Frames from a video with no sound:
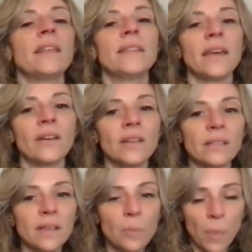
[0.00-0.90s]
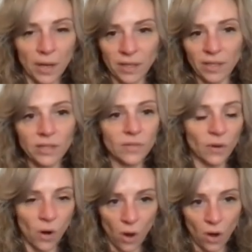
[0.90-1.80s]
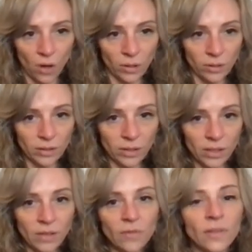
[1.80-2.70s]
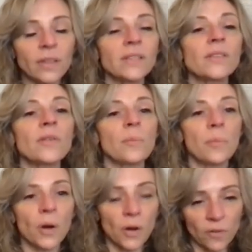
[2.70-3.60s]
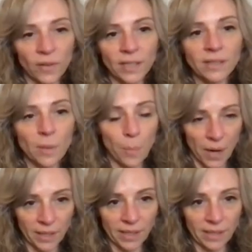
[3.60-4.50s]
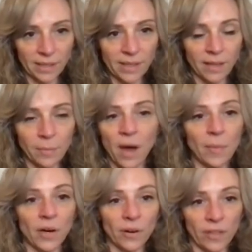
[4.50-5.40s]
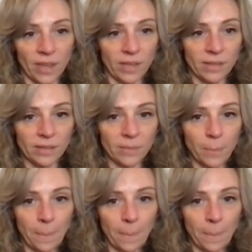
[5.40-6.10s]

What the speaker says: that there is abundance for all. Feel into the perfect abundance that Mama Earth is.